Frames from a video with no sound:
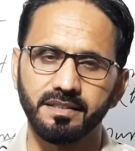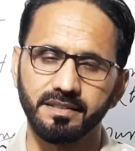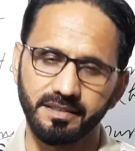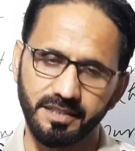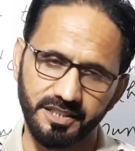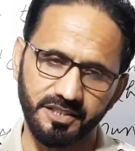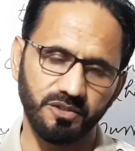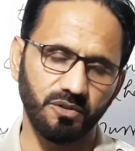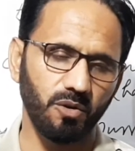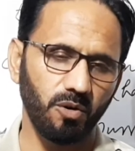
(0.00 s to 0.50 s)

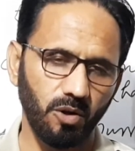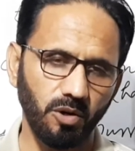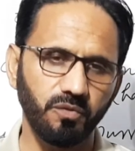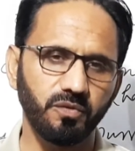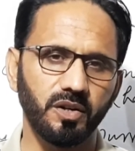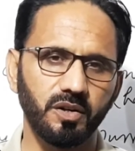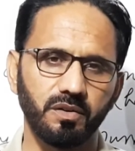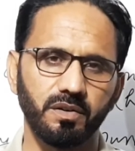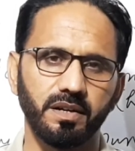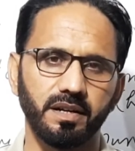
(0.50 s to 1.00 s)
That's all
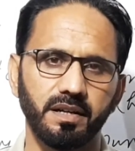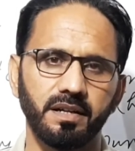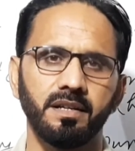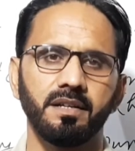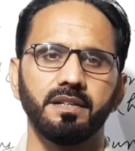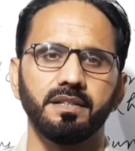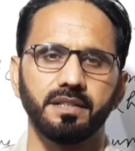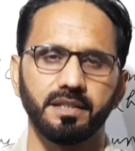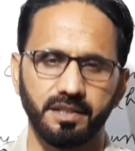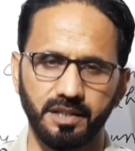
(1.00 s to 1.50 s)
for today.
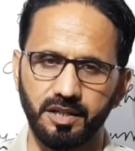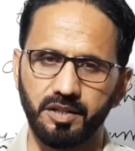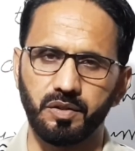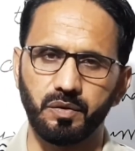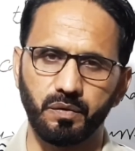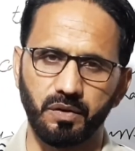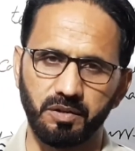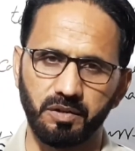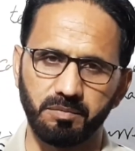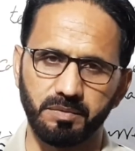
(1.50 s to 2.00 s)
Thank
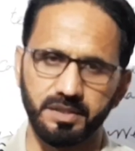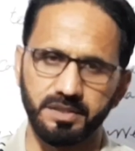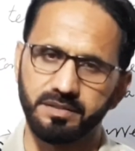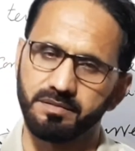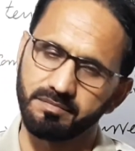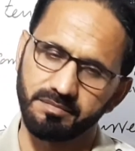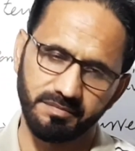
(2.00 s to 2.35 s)
you very much.